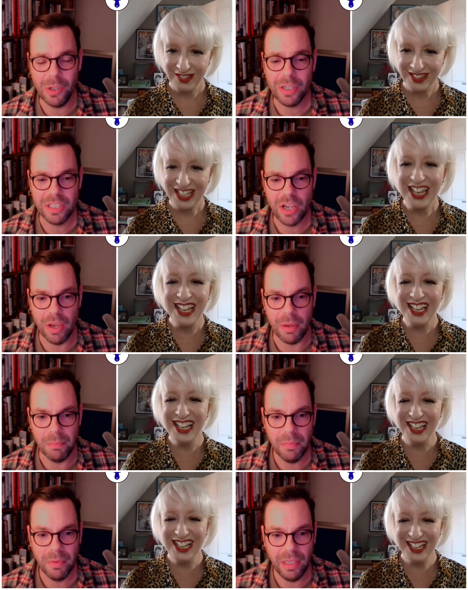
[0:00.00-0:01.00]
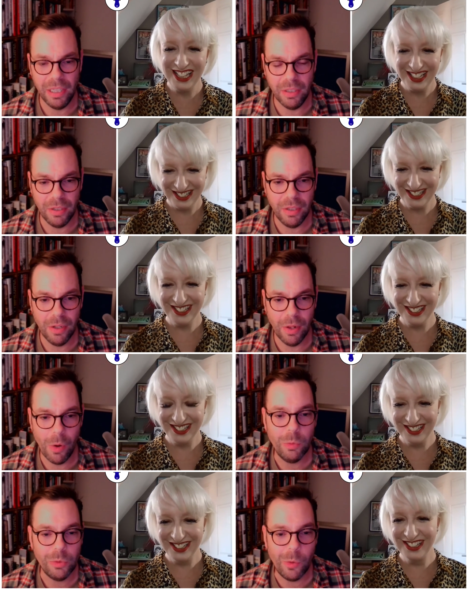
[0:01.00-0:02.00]
Speaker 1: of time in
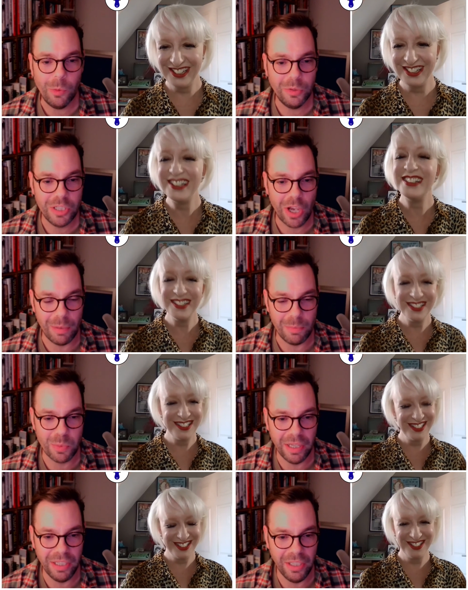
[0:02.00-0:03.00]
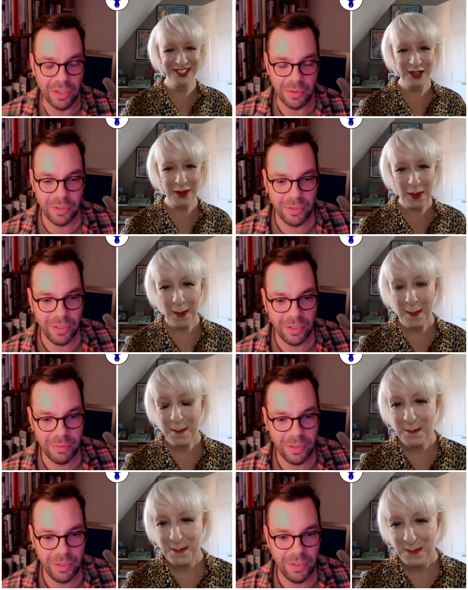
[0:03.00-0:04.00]
olden times when you know
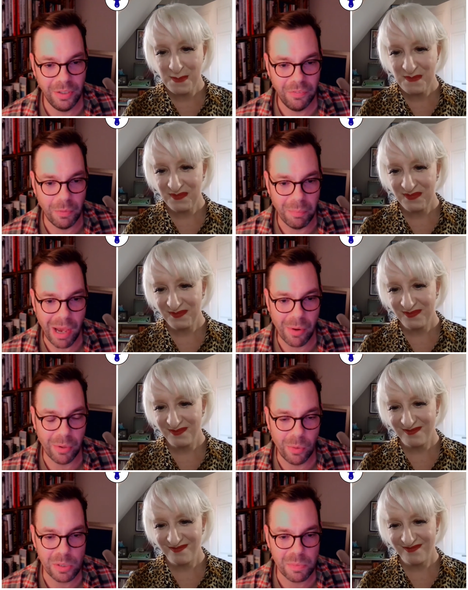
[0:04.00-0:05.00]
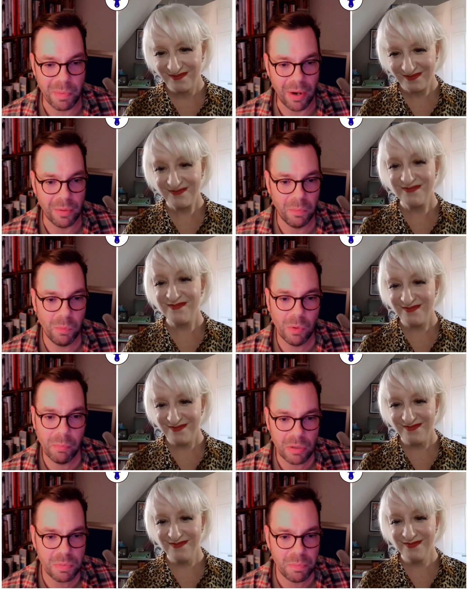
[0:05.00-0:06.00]
your foot power and horsepower. Were
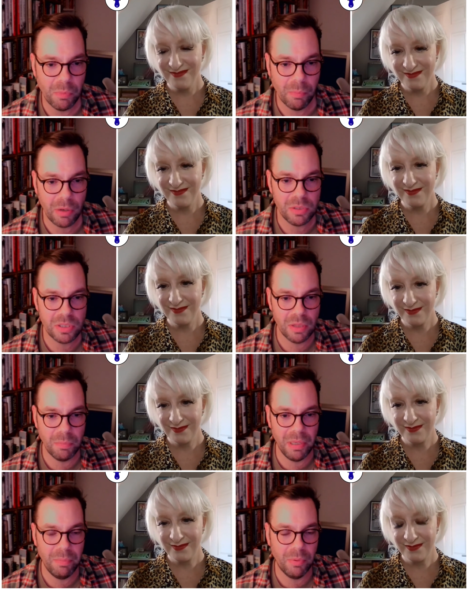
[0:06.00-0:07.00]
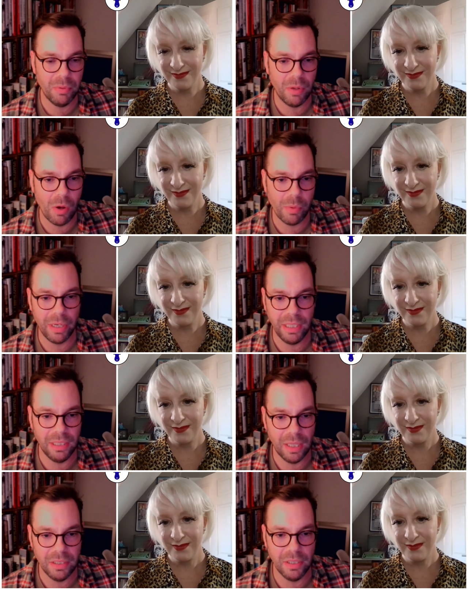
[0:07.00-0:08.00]
most of the people already in
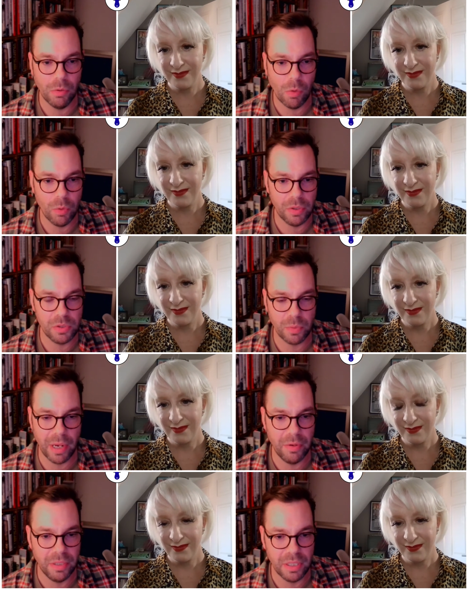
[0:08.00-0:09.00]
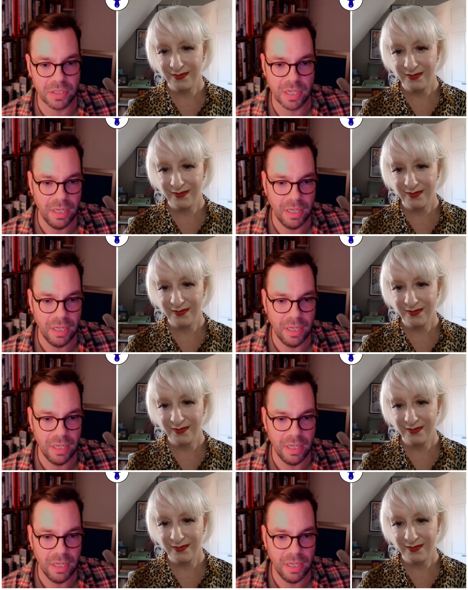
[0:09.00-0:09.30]
London or the surroundings